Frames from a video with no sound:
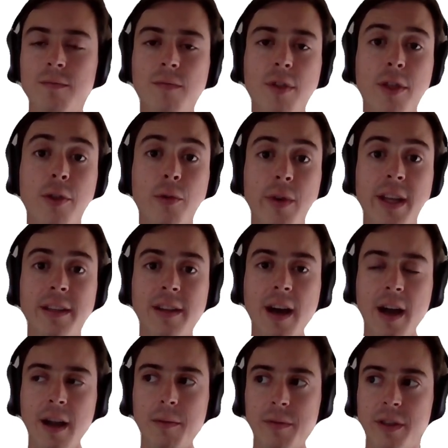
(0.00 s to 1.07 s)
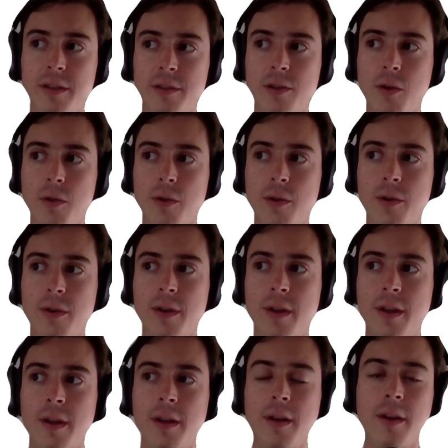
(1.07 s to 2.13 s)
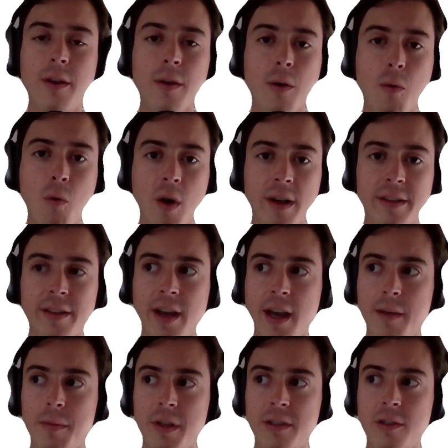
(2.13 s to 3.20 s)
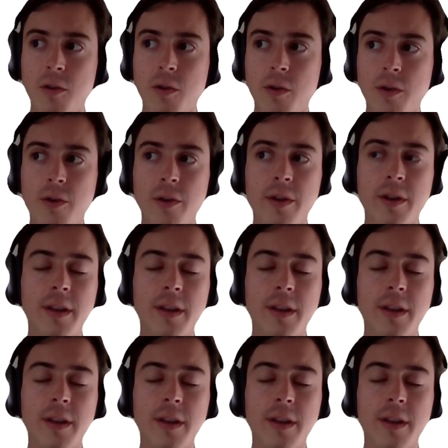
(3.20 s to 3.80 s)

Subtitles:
3 times in total, 1 time in total,